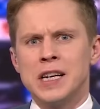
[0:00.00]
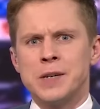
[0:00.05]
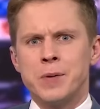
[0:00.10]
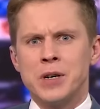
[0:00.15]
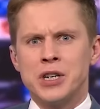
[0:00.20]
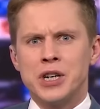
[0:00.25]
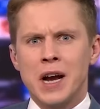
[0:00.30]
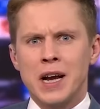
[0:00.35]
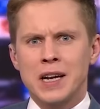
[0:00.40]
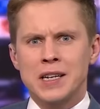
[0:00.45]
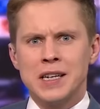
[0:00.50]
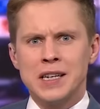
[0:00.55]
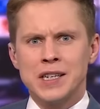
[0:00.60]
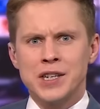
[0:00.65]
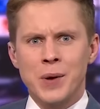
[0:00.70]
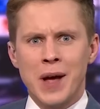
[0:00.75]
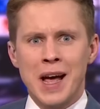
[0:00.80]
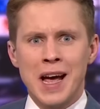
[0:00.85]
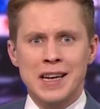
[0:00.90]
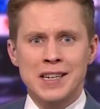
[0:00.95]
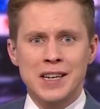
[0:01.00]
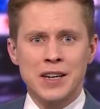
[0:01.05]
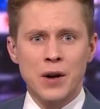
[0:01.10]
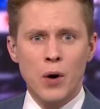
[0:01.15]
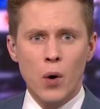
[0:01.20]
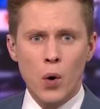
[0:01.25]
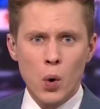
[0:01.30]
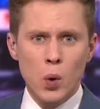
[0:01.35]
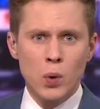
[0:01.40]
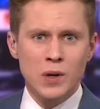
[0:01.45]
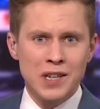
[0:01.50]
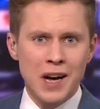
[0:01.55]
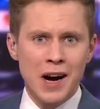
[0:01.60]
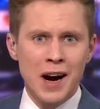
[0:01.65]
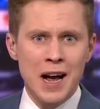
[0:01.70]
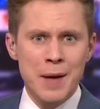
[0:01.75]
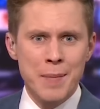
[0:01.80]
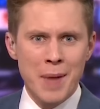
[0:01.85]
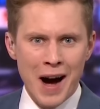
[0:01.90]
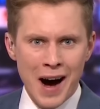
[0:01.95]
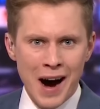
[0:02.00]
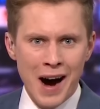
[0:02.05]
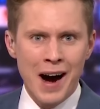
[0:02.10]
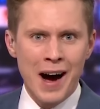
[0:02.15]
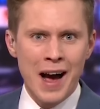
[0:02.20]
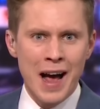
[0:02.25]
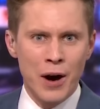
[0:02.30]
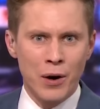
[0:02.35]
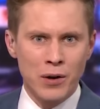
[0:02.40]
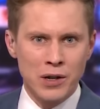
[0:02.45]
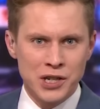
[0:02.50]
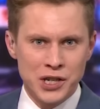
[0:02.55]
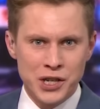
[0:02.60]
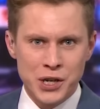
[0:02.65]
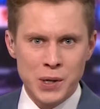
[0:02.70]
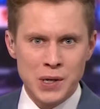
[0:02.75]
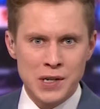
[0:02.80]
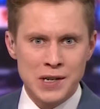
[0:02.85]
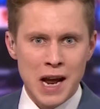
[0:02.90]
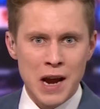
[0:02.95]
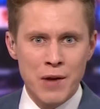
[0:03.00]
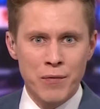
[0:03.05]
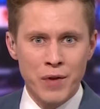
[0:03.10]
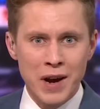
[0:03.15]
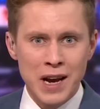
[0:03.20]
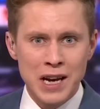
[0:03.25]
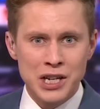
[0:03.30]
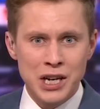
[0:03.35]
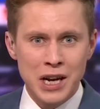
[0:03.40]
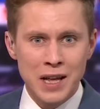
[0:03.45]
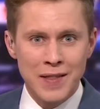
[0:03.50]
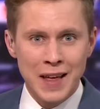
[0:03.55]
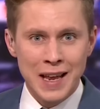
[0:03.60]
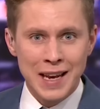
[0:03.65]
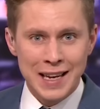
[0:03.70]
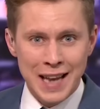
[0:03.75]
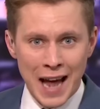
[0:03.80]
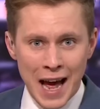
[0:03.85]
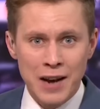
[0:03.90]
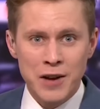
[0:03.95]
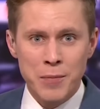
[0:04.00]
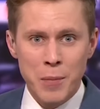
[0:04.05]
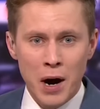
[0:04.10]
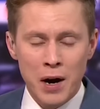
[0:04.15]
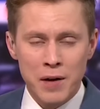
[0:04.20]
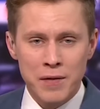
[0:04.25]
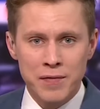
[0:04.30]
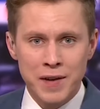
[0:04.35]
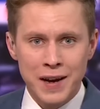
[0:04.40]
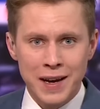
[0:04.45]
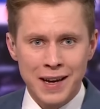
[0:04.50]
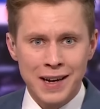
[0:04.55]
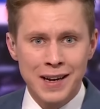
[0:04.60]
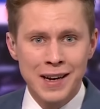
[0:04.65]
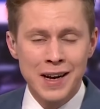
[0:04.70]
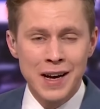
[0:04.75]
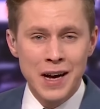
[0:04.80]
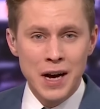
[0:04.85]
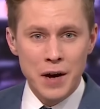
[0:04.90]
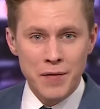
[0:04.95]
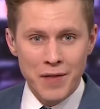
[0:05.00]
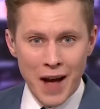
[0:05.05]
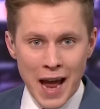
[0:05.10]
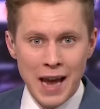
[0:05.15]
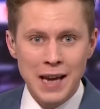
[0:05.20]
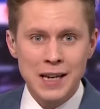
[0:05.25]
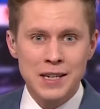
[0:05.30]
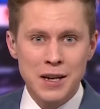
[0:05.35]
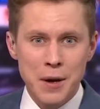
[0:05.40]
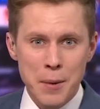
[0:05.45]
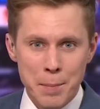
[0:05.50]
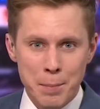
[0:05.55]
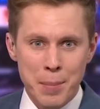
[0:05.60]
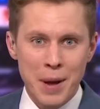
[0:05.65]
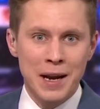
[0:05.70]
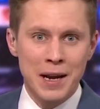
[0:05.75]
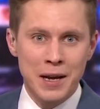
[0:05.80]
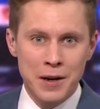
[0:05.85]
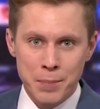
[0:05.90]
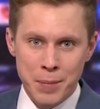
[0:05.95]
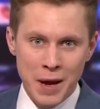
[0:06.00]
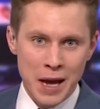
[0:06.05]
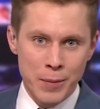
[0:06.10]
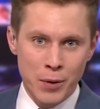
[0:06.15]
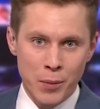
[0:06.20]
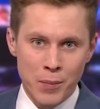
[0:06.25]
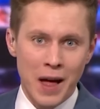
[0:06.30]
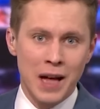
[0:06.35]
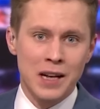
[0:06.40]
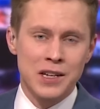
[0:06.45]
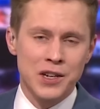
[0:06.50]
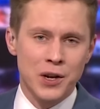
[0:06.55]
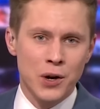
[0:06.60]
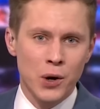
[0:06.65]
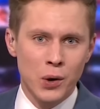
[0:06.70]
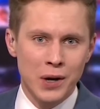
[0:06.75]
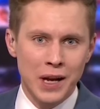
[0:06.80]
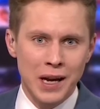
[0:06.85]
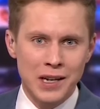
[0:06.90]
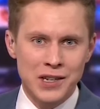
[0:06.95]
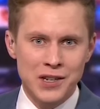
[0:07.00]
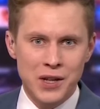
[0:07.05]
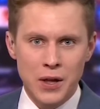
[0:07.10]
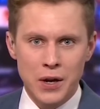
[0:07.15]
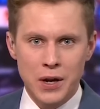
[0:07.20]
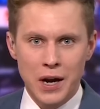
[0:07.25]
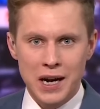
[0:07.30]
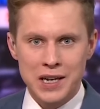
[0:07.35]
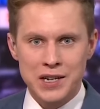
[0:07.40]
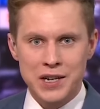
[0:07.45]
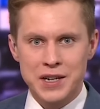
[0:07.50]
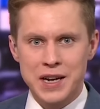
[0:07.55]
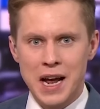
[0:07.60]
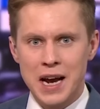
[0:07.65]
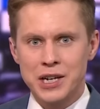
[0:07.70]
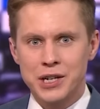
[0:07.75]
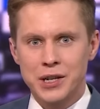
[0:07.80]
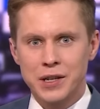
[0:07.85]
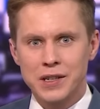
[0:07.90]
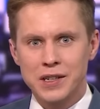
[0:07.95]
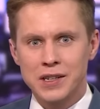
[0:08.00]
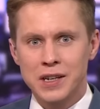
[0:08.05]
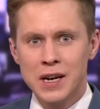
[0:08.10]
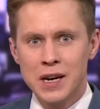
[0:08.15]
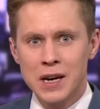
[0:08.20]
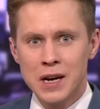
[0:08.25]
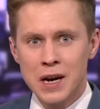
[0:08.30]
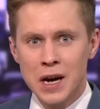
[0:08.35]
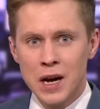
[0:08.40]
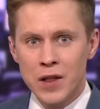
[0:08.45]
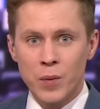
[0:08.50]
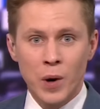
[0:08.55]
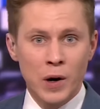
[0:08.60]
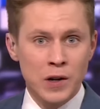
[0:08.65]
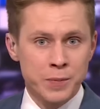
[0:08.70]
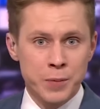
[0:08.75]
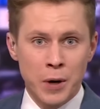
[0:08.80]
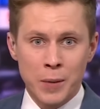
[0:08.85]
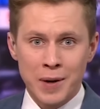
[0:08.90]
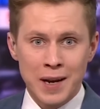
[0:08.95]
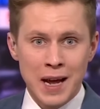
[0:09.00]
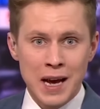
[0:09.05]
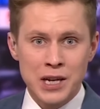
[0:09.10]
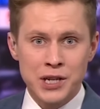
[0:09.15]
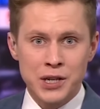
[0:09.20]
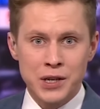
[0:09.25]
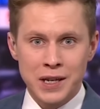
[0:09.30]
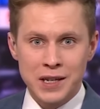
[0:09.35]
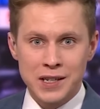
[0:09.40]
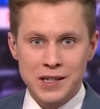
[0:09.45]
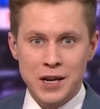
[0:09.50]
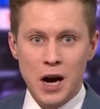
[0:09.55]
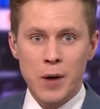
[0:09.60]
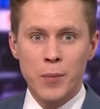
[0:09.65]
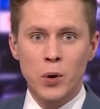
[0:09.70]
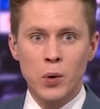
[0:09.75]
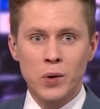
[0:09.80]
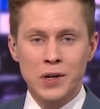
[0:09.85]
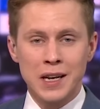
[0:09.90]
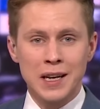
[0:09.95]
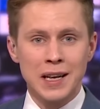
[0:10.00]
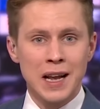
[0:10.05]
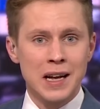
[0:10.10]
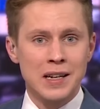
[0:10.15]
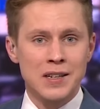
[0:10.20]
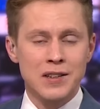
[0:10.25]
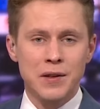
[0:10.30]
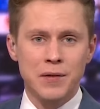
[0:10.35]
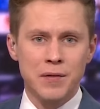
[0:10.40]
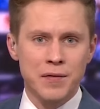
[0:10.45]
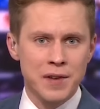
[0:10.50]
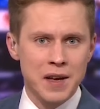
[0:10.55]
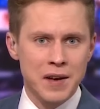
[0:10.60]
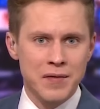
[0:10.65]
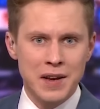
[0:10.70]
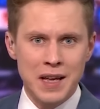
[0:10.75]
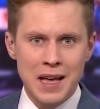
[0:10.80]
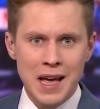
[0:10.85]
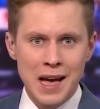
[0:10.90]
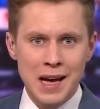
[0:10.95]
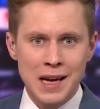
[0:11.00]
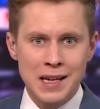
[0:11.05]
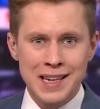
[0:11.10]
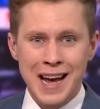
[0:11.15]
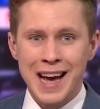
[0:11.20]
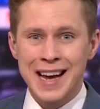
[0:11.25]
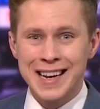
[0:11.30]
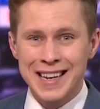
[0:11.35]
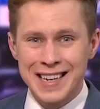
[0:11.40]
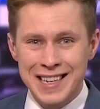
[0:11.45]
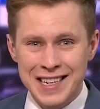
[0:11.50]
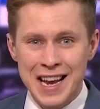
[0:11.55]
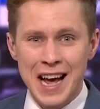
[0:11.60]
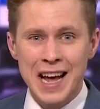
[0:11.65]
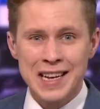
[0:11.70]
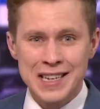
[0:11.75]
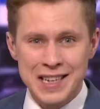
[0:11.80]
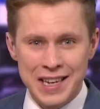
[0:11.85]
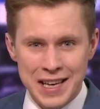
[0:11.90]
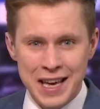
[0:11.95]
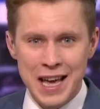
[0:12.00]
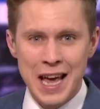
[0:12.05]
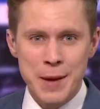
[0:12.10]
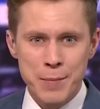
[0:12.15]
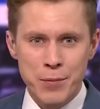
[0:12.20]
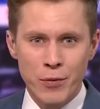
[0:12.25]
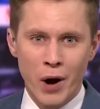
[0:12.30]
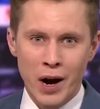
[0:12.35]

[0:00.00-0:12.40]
is projected to hit an all time high on Tuesday, reaching the landmark figure of 8 billion people. That's according to the United Nations. The world's population has doubled in less than 50 years and is set to keep